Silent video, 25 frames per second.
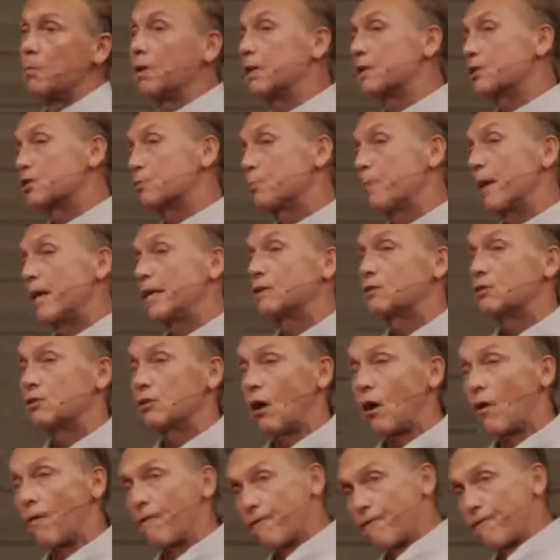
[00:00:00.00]
but it's
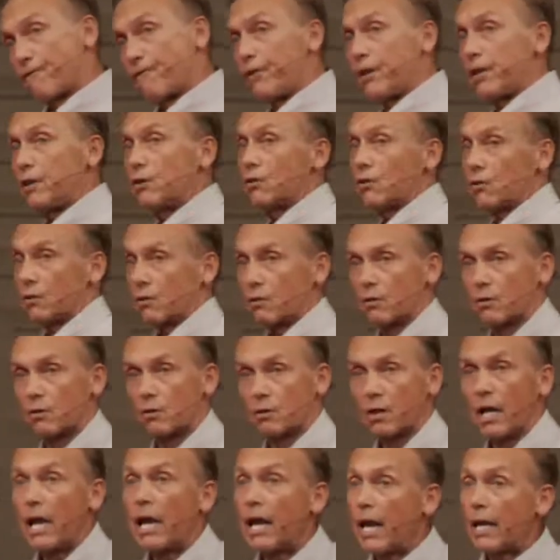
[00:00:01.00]
based on fear.
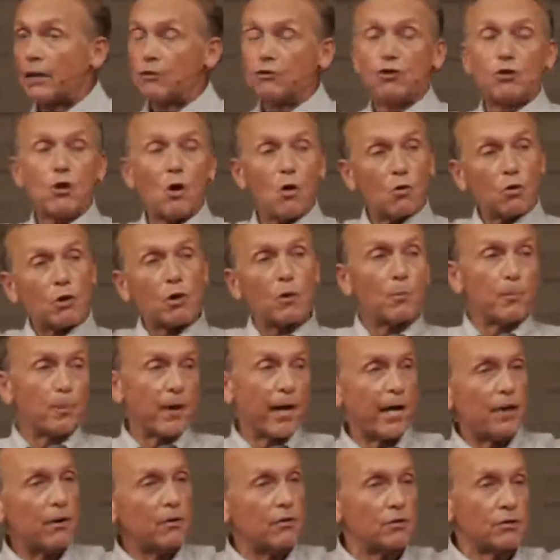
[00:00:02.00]
And you don't
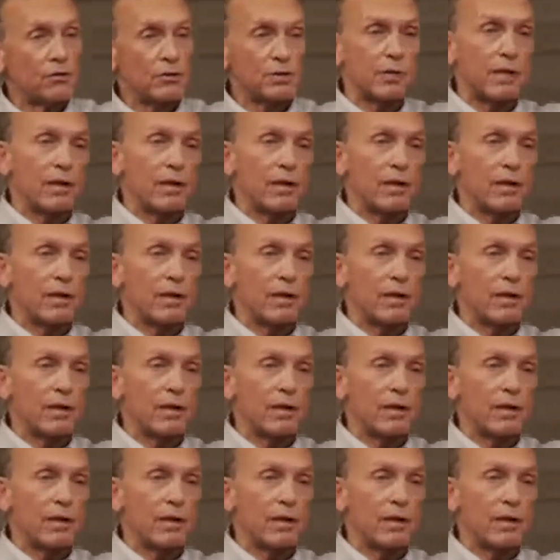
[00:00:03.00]
compare